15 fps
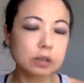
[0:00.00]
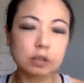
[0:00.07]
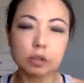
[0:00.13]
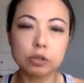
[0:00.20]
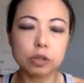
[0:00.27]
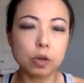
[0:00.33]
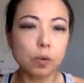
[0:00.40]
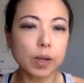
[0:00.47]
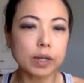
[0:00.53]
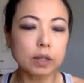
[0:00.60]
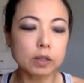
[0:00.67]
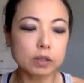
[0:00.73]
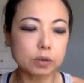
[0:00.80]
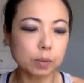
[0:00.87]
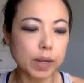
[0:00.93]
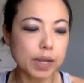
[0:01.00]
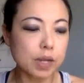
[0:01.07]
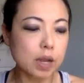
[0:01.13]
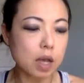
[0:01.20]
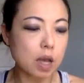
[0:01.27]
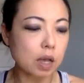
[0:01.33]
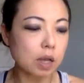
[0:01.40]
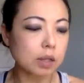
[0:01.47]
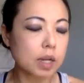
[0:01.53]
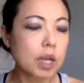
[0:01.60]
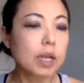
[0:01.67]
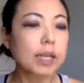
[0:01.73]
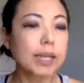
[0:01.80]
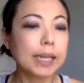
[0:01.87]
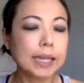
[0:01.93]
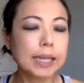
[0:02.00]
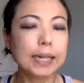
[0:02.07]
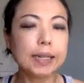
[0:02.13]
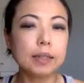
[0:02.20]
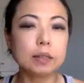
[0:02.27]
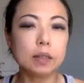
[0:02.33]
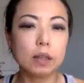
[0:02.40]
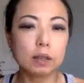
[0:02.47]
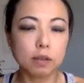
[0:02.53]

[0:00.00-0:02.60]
So no one lose weight on eating